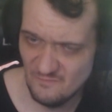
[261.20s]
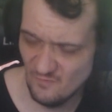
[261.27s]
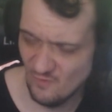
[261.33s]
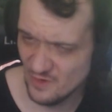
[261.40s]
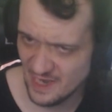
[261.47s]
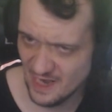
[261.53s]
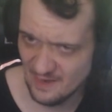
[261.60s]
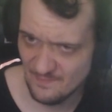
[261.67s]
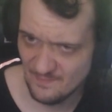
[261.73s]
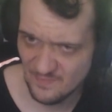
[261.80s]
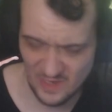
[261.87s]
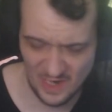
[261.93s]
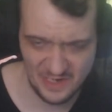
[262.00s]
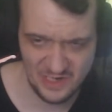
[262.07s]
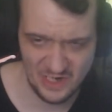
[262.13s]
water,
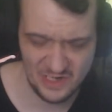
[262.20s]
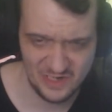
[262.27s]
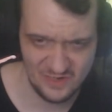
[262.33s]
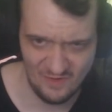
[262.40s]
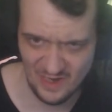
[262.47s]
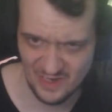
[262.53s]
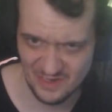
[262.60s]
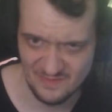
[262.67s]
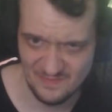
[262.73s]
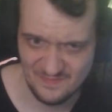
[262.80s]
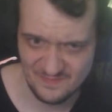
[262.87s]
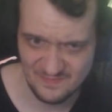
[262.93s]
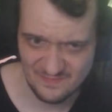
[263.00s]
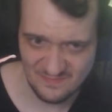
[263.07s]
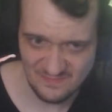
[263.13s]
not just one.
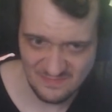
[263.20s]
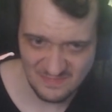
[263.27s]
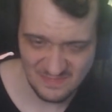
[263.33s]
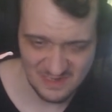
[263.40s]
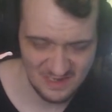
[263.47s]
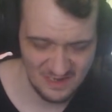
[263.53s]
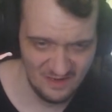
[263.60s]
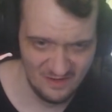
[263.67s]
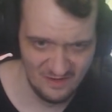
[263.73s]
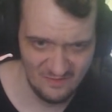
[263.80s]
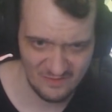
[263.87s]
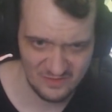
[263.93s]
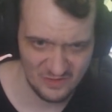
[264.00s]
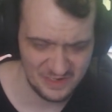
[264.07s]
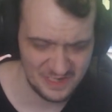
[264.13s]

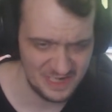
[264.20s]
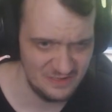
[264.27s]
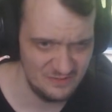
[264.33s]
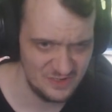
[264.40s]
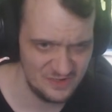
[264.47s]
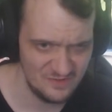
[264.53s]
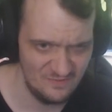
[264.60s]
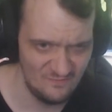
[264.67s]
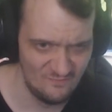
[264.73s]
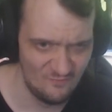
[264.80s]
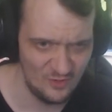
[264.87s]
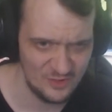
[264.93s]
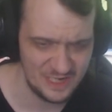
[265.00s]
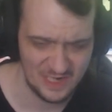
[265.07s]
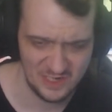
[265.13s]
Continuous
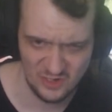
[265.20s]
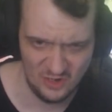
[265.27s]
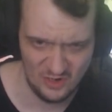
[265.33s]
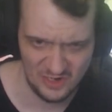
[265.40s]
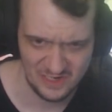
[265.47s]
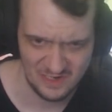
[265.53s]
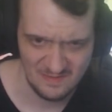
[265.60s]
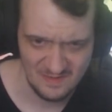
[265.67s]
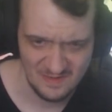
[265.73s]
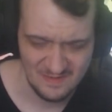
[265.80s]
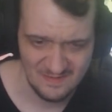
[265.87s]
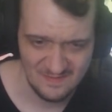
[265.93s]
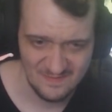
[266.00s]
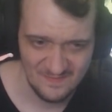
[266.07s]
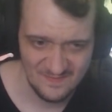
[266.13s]
water source.
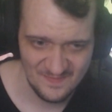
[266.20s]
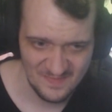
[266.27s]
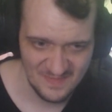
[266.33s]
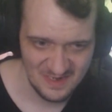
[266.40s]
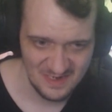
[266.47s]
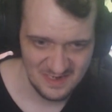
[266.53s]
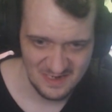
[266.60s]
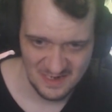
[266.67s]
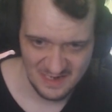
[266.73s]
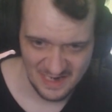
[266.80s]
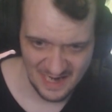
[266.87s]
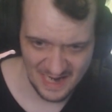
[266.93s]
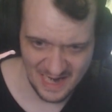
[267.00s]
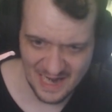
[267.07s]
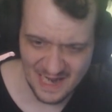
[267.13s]

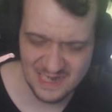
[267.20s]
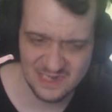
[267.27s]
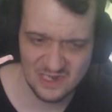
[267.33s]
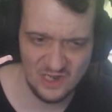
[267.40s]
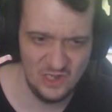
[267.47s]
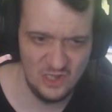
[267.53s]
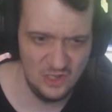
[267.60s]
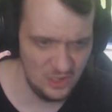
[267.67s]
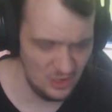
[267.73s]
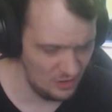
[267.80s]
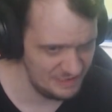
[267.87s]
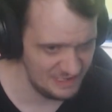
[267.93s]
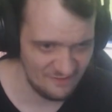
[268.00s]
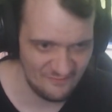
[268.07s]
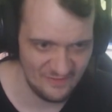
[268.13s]
It's a
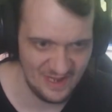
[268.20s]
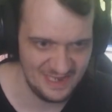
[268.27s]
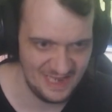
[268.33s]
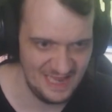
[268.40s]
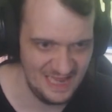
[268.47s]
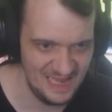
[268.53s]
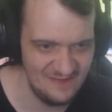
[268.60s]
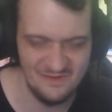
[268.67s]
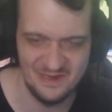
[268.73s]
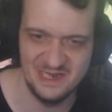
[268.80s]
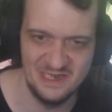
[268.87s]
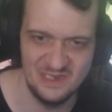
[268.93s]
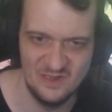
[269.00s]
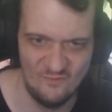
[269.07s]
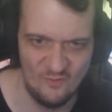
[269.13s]
lot different than living
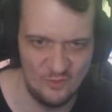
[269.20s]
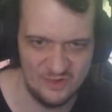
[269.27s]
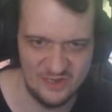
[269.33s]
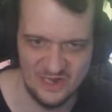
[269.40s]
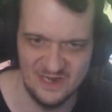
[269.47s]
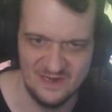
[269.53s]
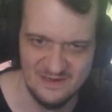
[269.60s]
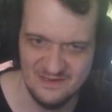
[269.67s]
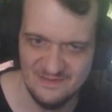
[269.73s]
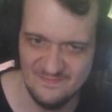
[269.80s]
in the water.